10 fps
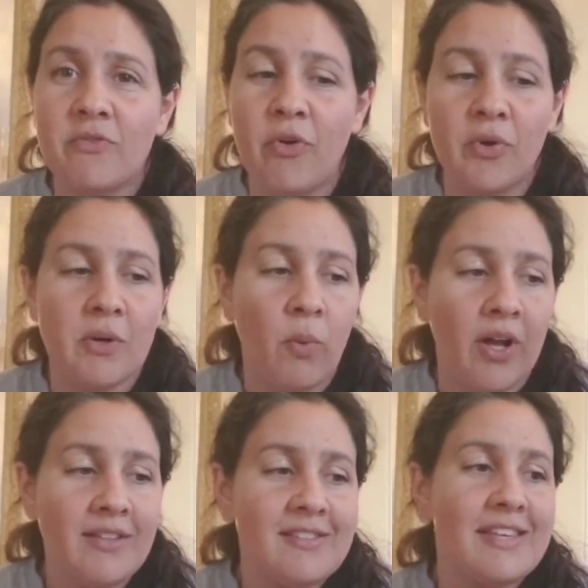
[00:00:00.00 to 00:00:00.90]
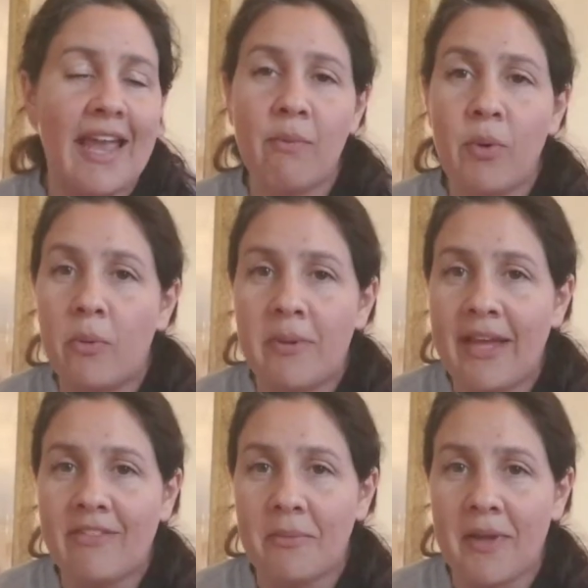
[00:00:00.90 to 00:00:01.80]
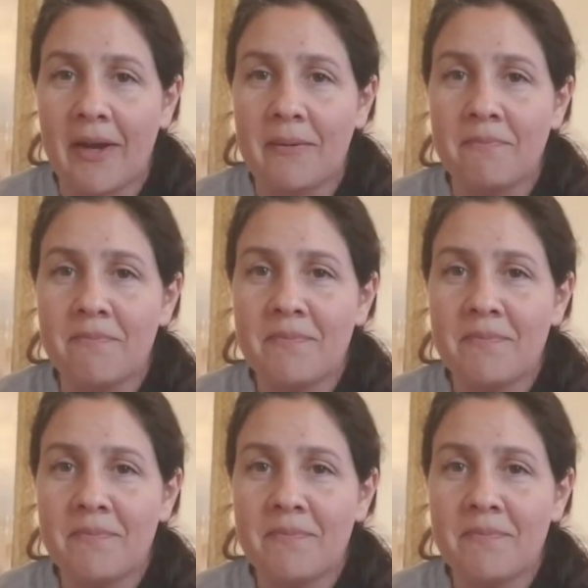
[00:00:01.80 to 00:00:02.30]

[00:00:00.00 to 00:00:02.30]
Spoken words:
voted ones and we will plant them here.